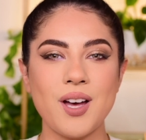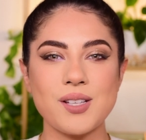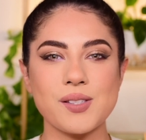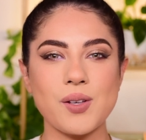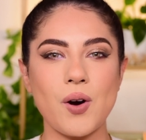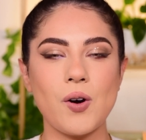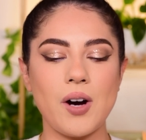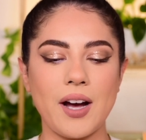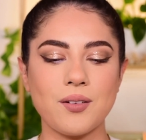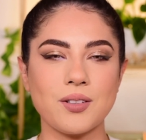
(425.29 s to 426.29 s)
So
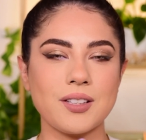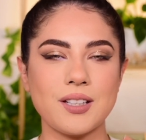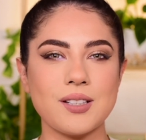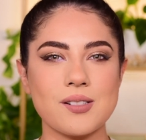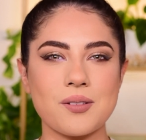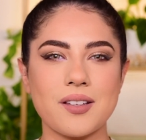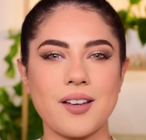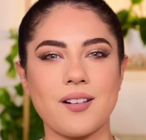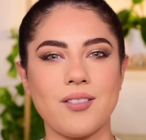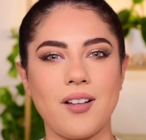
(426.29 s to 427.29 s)
I really enjoy
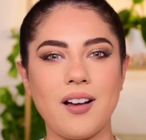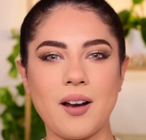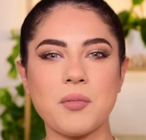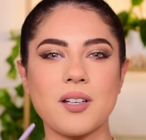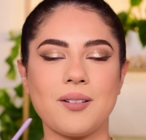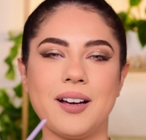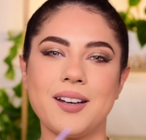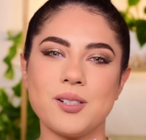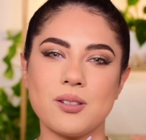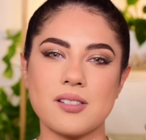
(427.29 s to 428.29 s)
that a lot. I'm going to go ahead
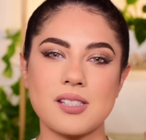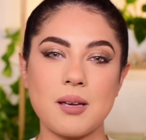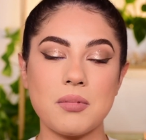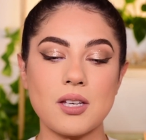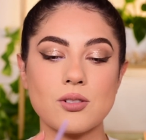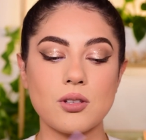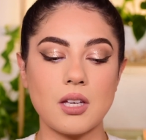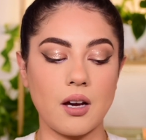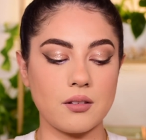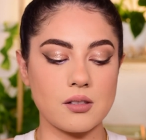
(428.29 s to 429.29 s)
and do the same thing to the
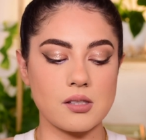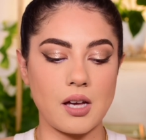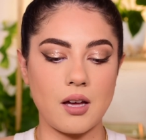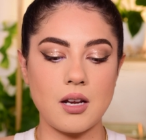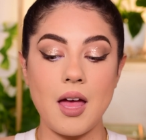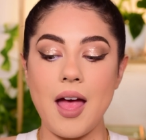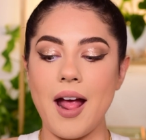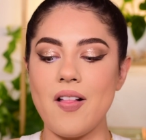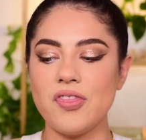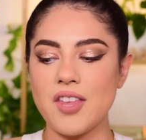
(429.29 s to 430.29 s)
other side,
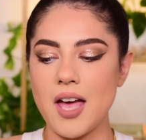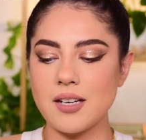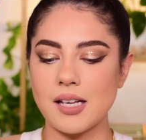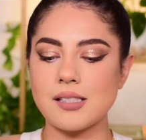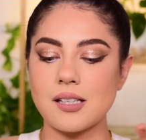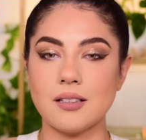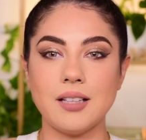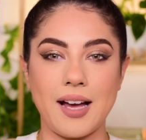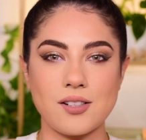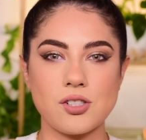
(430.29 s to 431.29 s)
and then it's
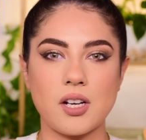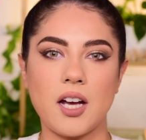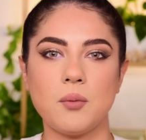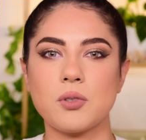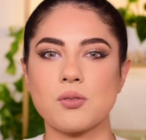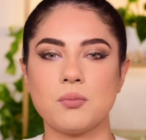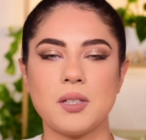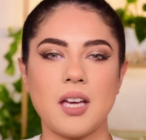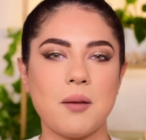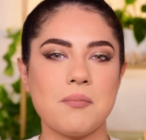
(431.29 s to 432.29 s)
lash time, which will
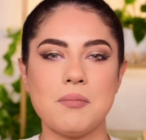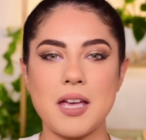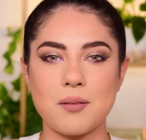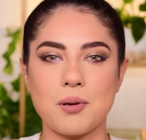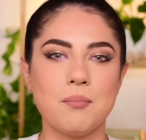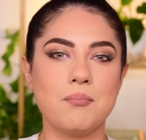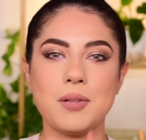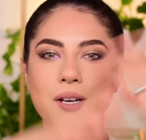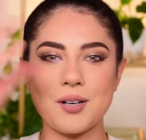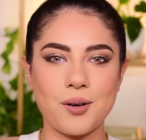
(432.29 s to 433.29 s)
be a makeup
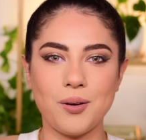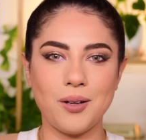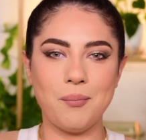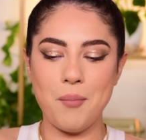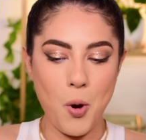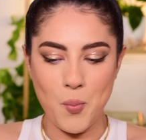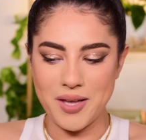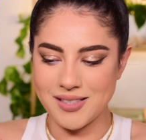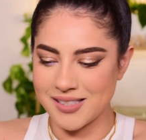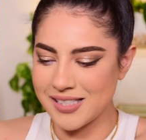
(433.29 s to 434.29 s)
miracle
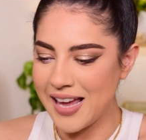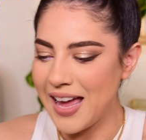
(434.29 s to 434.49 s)
moment.